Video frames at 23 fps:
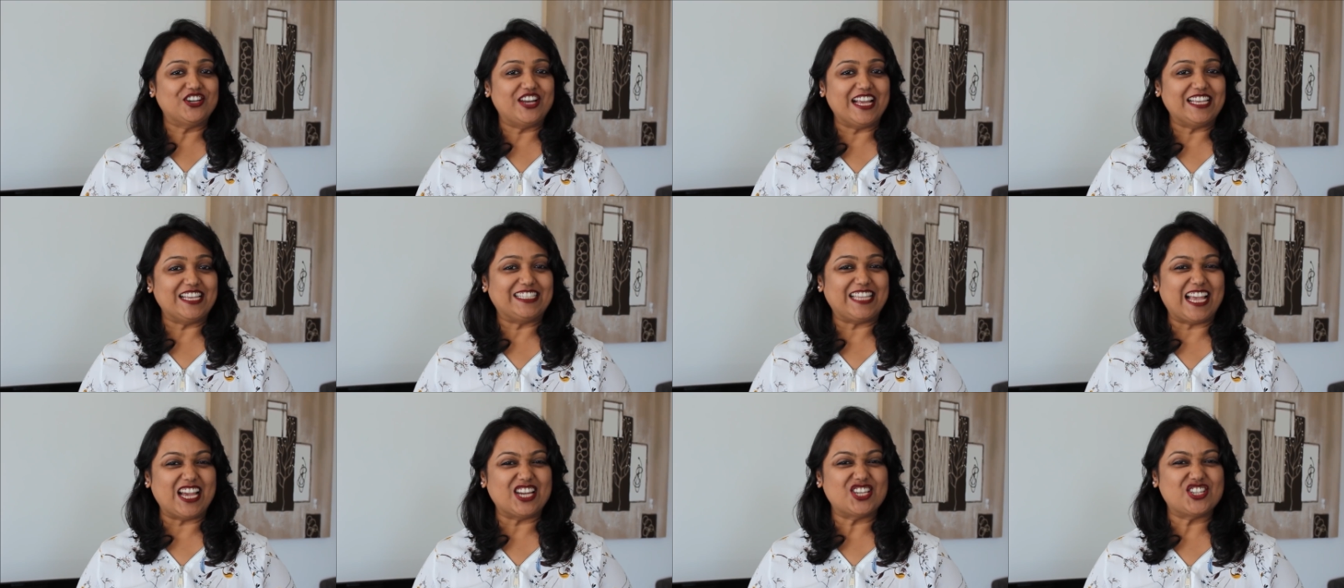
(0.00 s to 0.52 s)

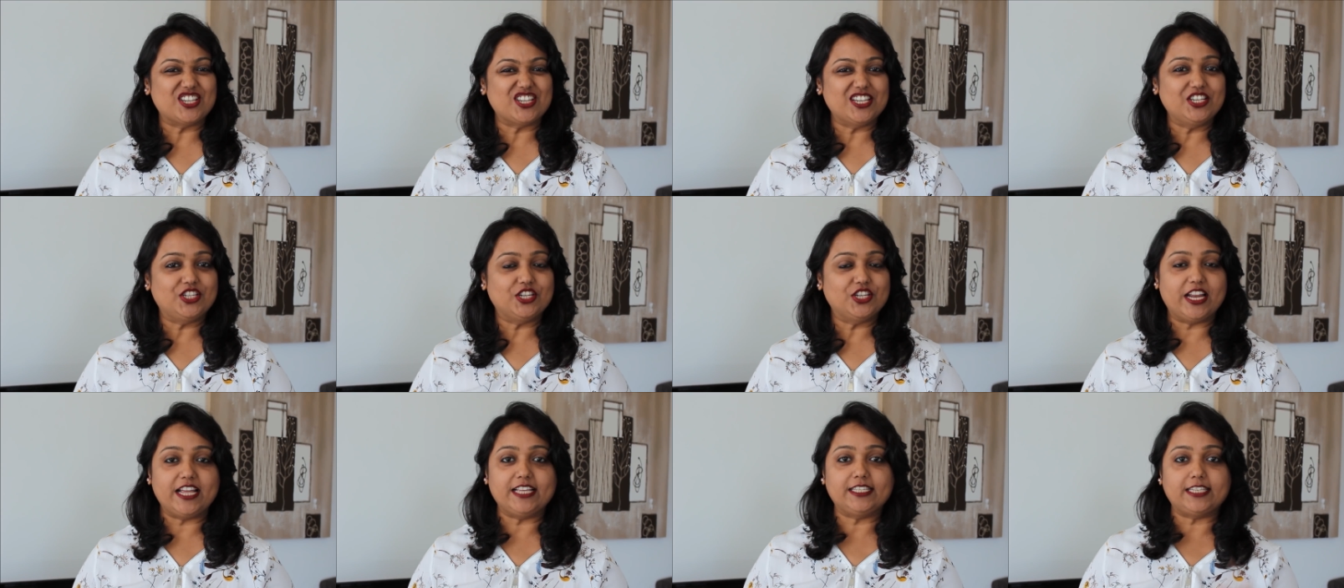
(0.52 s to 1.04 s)
today's
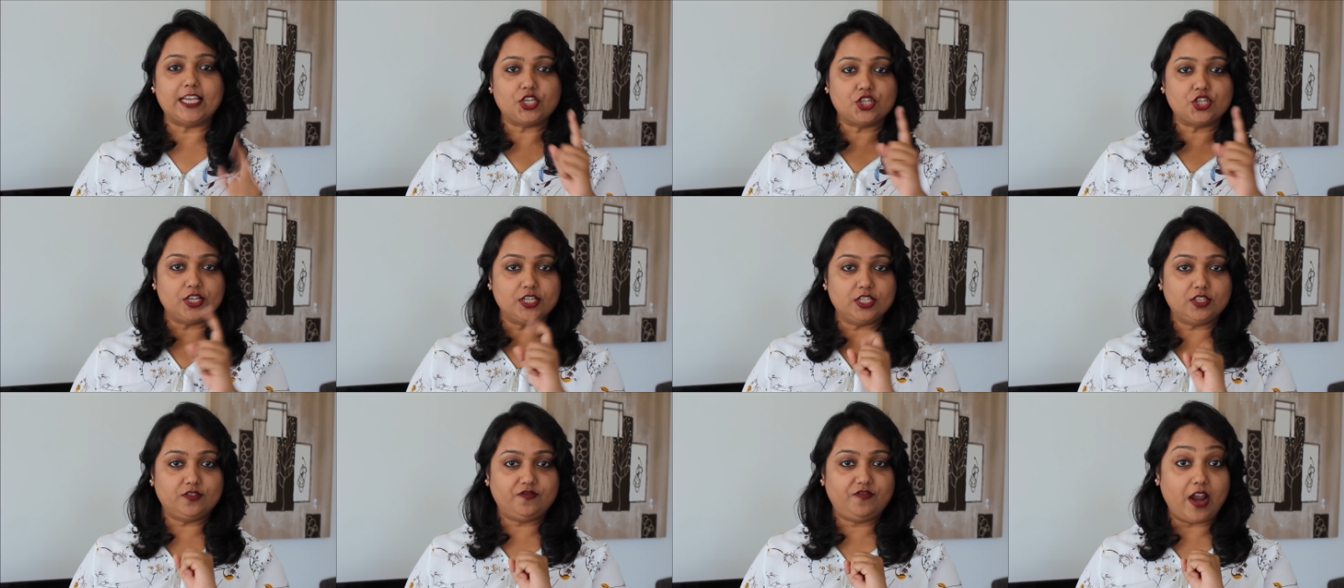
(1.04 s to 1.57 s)
session
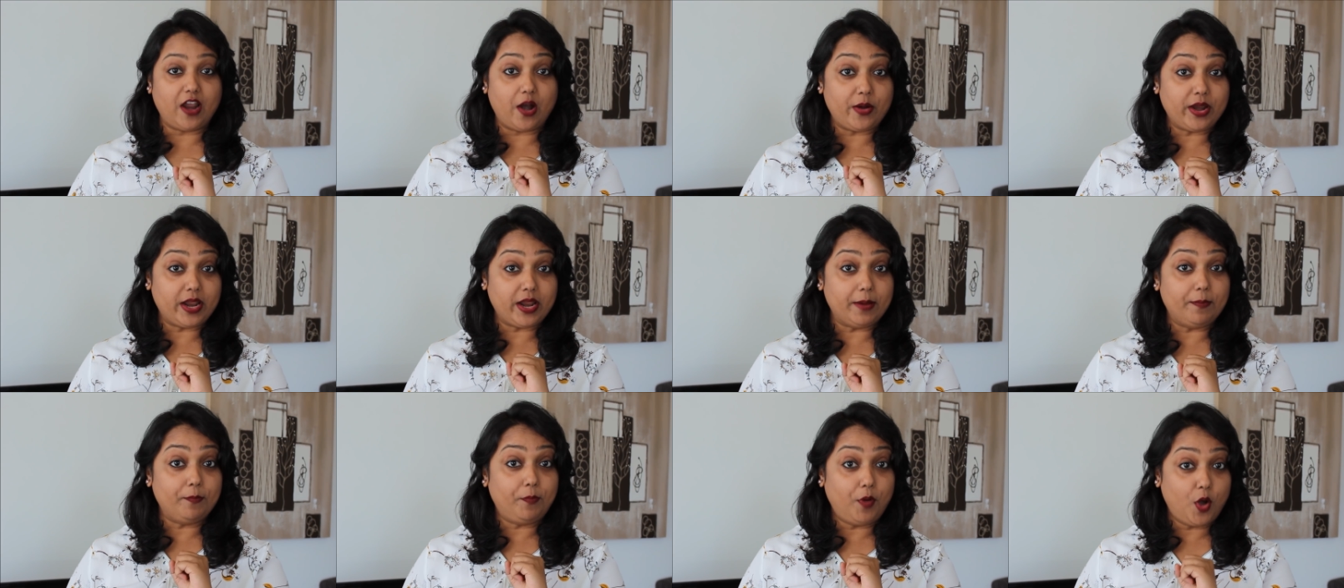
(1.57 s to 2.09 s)
is
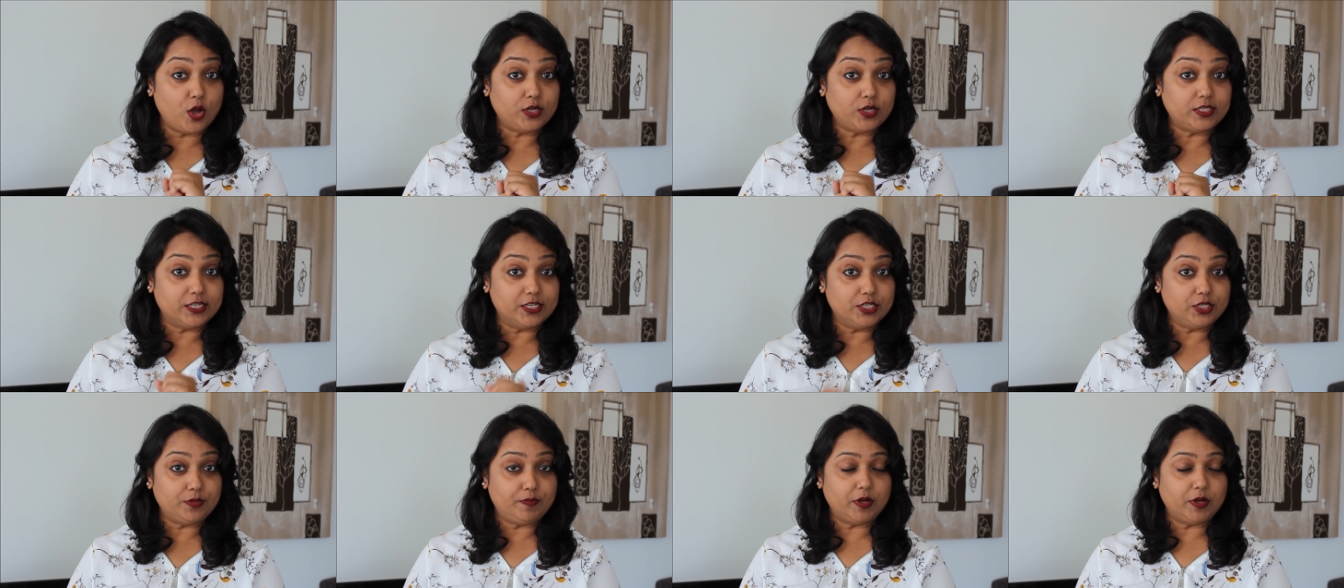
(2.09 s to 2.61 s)
very
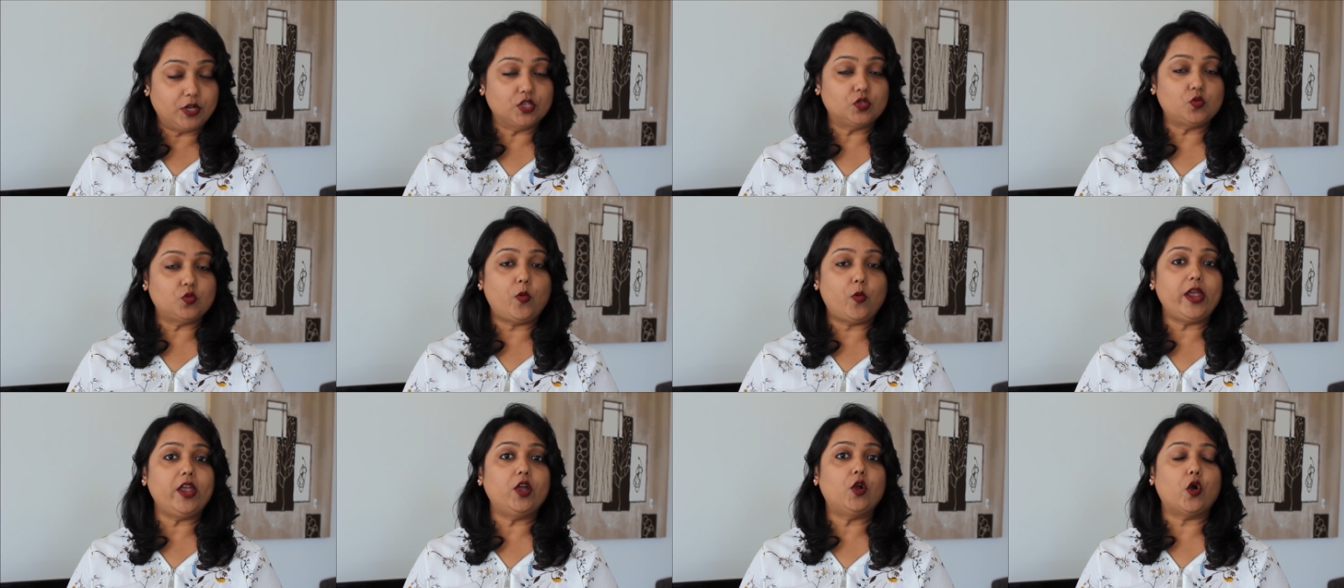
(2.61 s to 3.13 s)
important
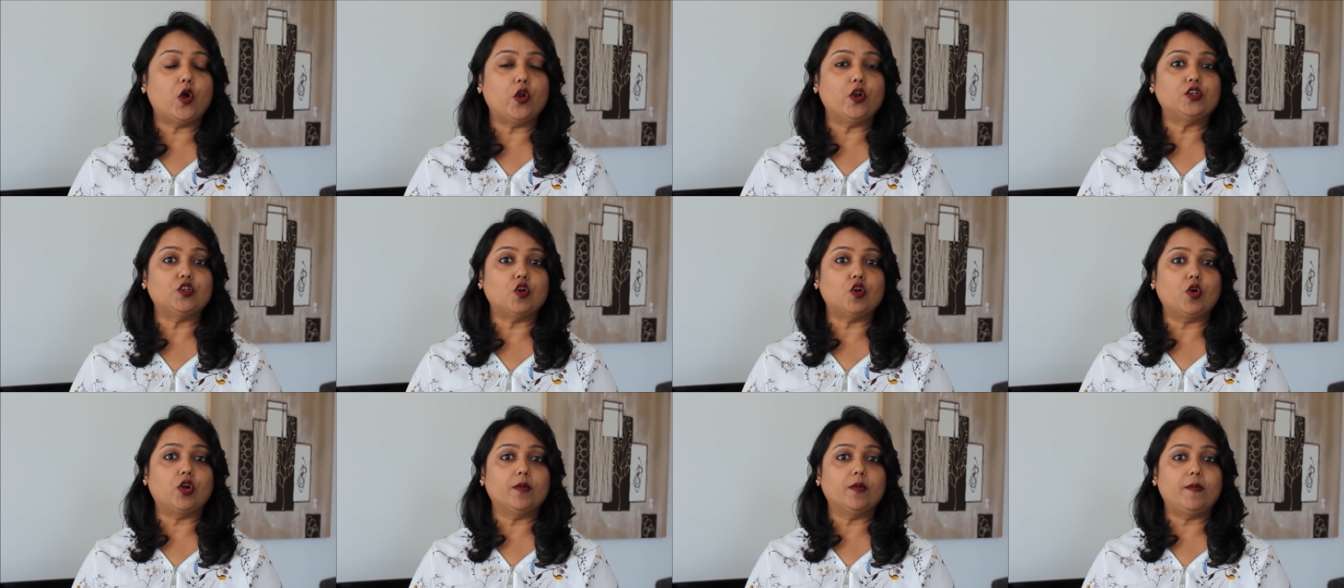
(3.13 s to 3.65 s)
because we're going
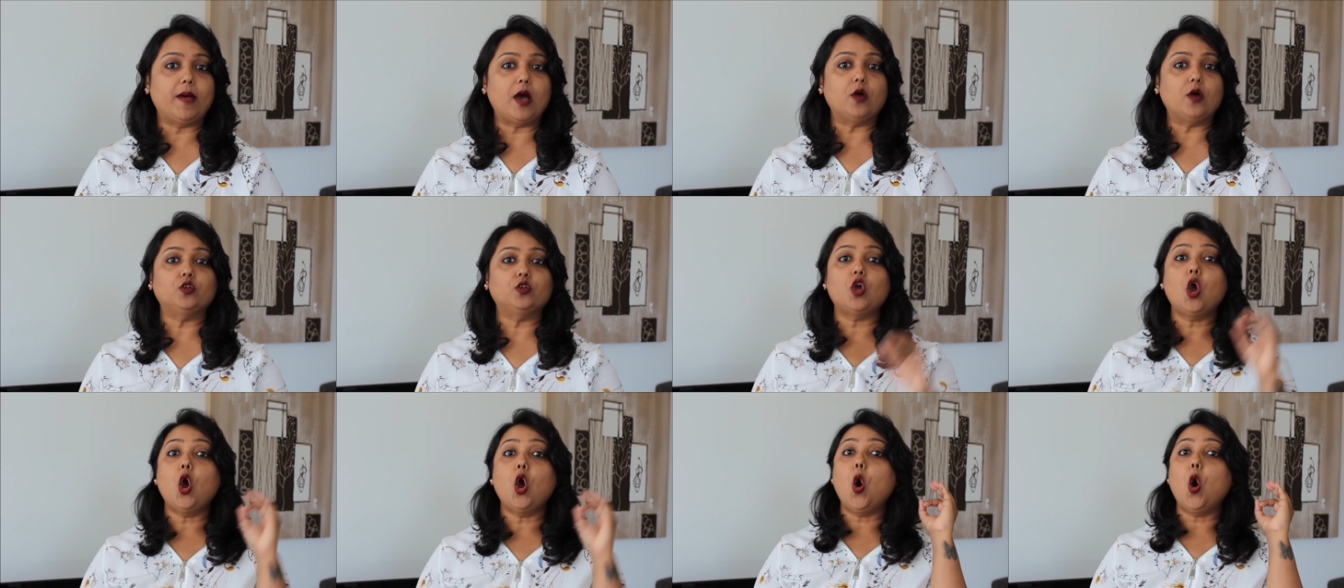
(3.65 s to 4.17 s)
to talk
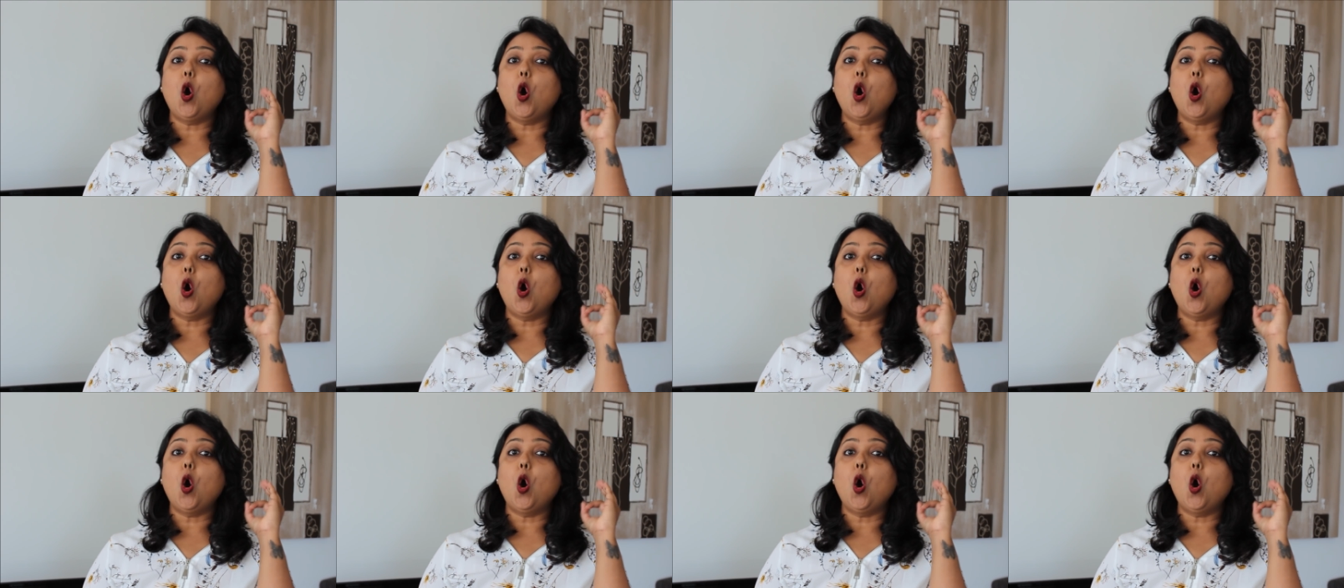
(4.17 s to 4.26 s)
about